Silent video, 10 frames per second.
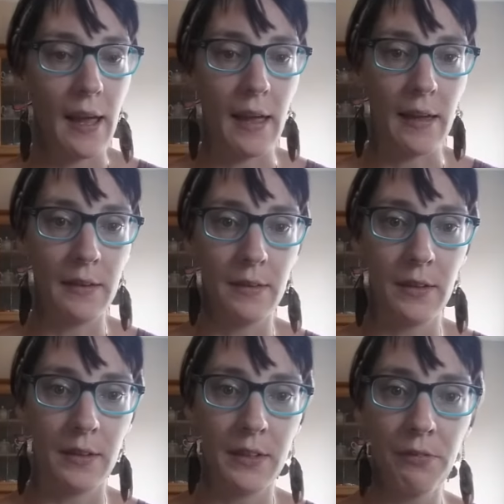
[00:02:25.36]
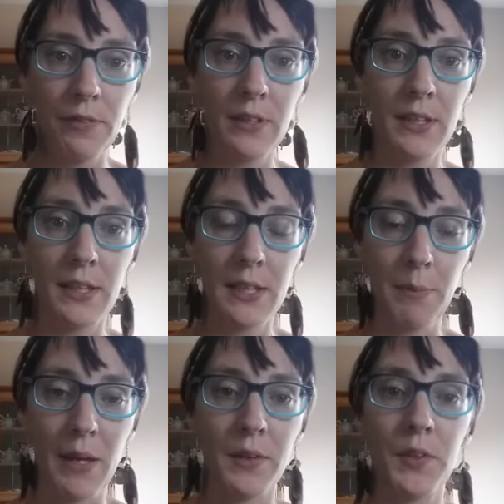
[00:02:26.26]
and the different
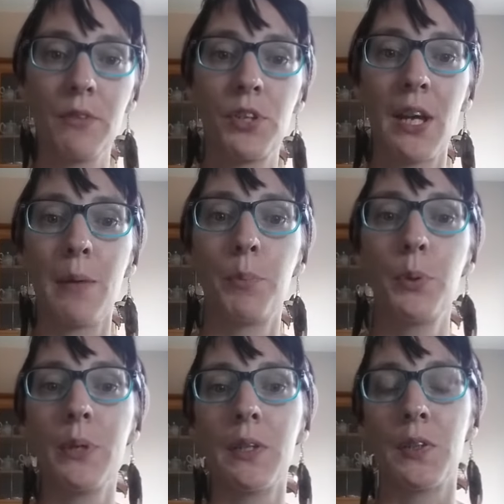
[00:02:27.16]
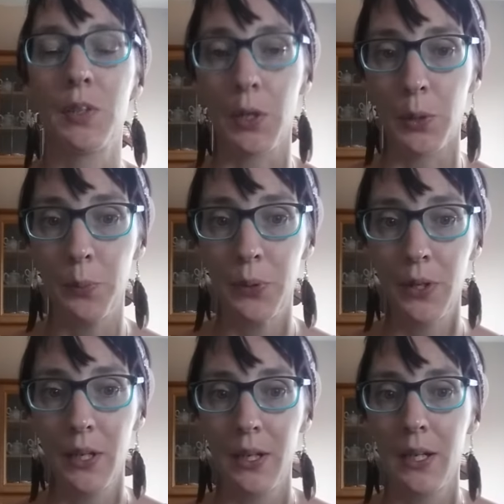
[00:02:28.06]
smells of shampoo and soap,
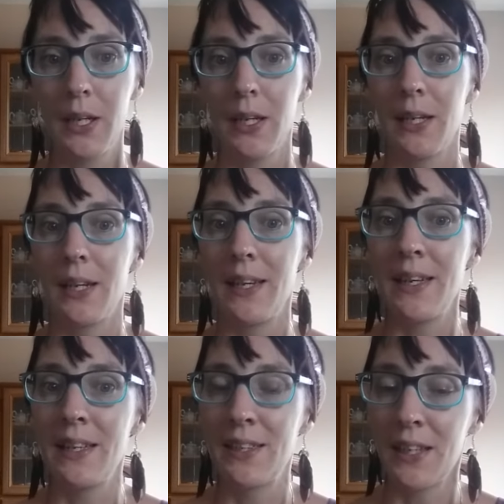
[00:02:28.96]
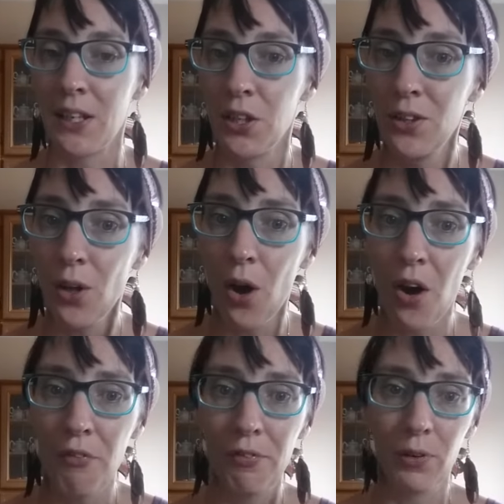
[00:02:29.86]
is an
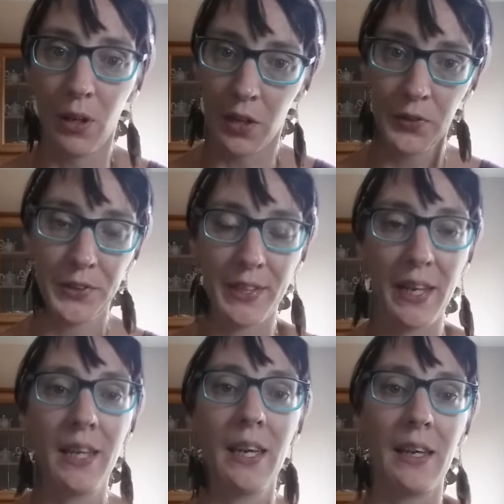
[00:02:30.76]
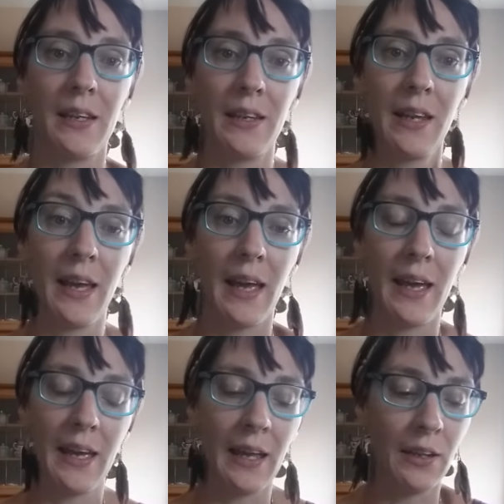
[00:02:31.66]
awful lot to take in
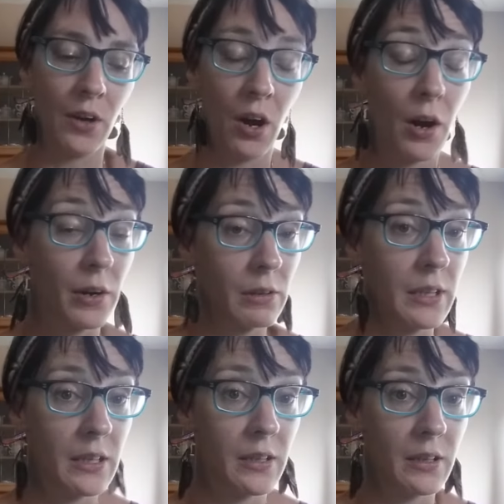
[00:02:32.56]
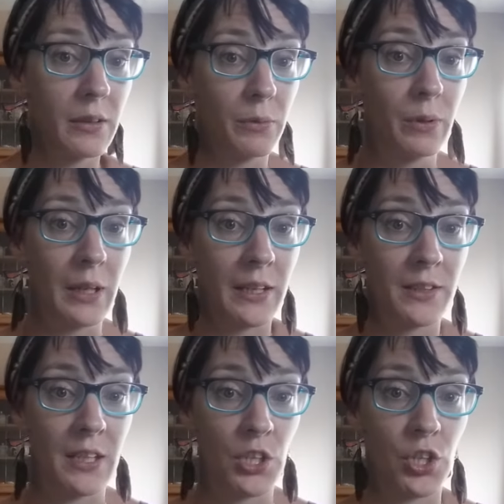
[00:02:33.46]
and hardly
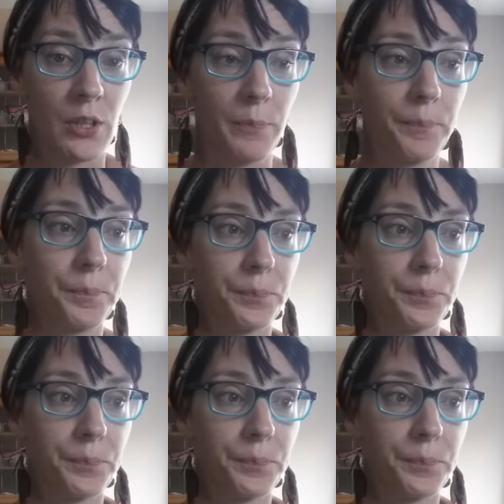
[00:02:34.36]
relaxation.